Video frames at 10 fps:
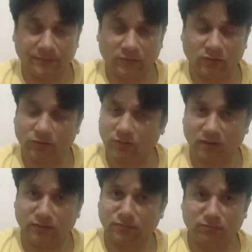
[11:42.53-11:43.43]
So you
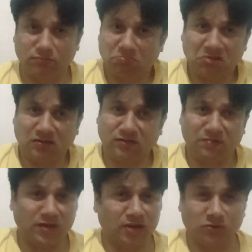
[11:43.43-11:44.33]
can easily
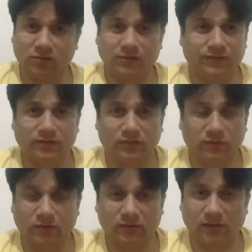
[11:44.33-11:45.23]
make out the difference
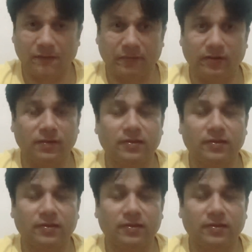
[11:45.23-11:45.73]
what has happened.